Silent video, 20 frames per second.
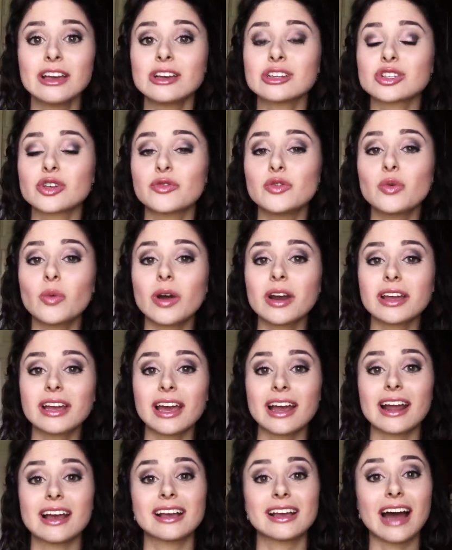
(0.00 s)
So if you want to
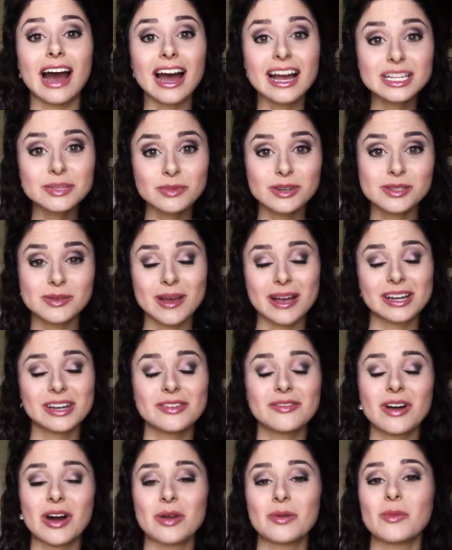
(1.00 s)
get a guy's
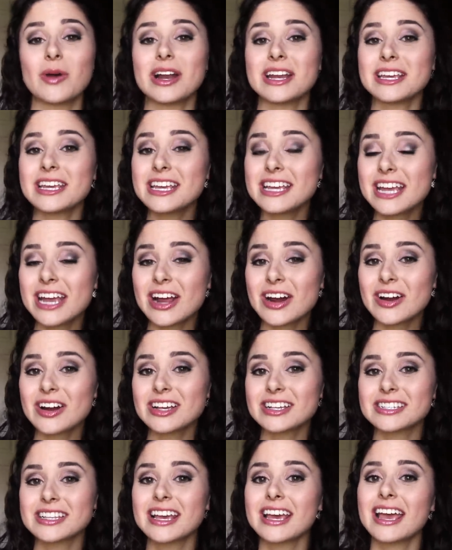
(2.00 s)
perspective on what he
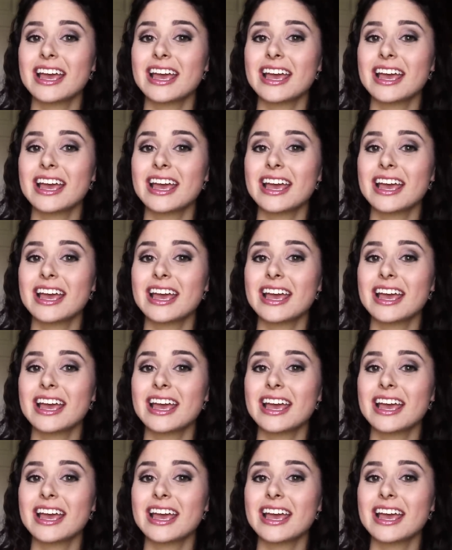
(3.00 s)
carries